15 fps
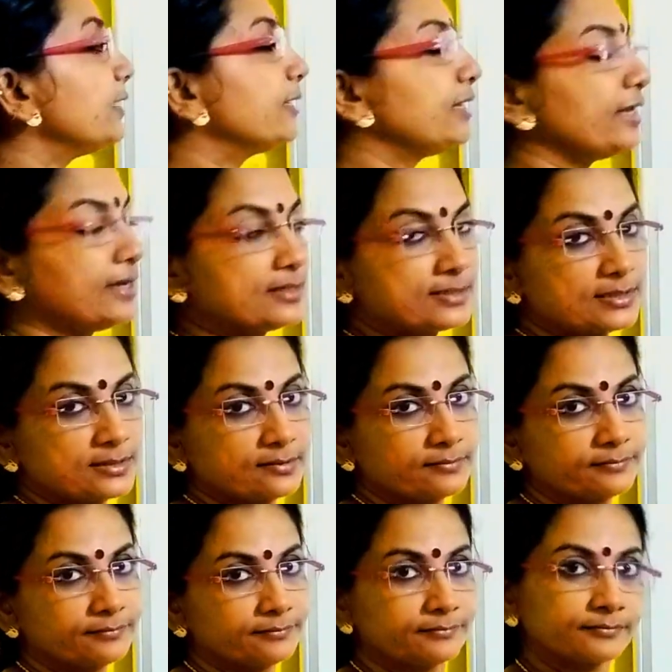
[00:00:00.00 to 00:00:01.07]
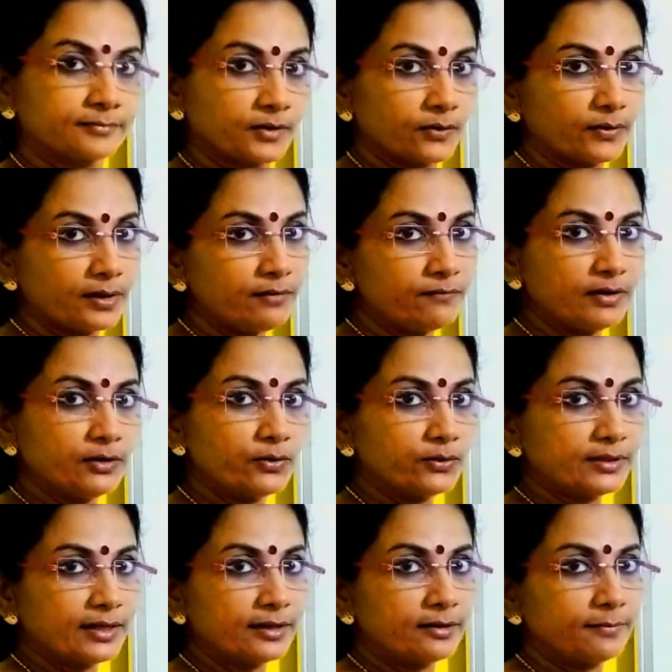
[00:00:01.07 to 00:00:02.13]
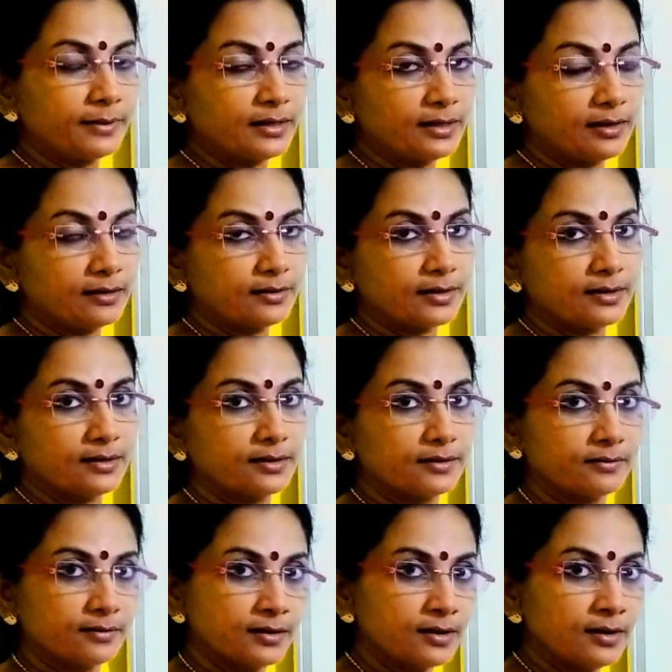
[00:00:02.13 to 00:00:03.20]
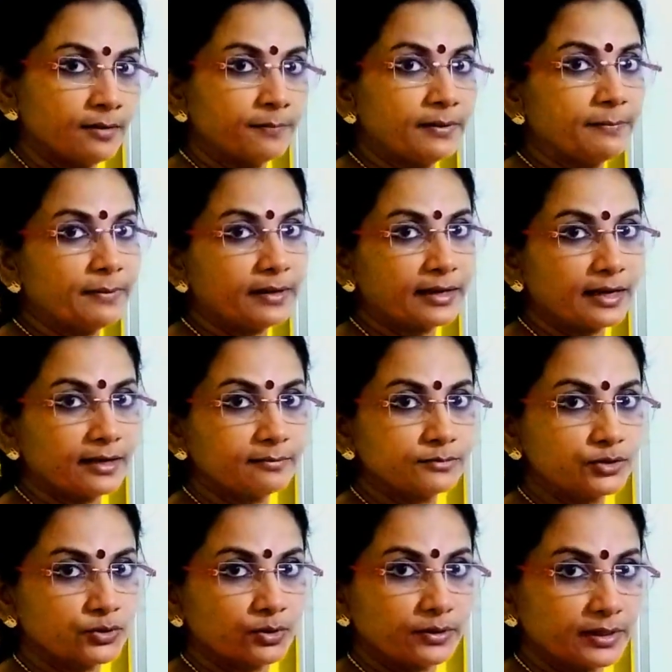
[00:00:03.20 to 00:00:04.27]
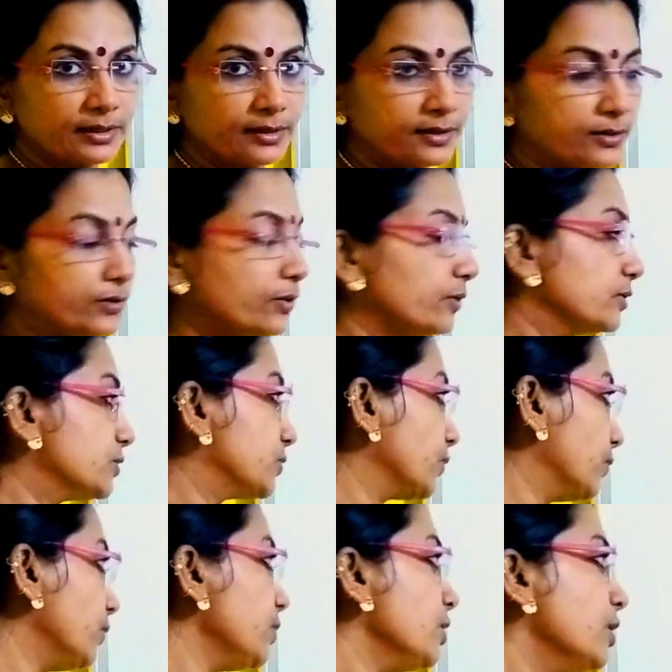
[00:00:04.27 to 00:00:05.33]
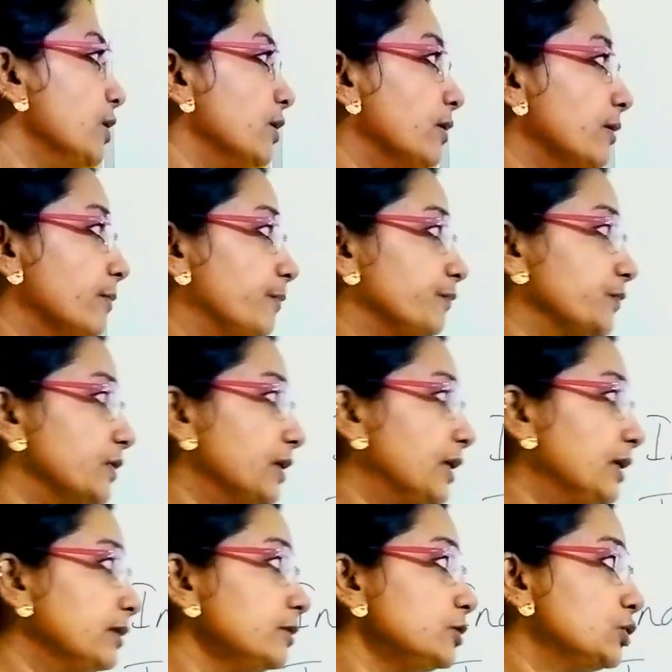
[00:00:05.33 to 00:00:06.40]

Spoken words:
and Greeks. Okay, we know that many people came to our India. No, so in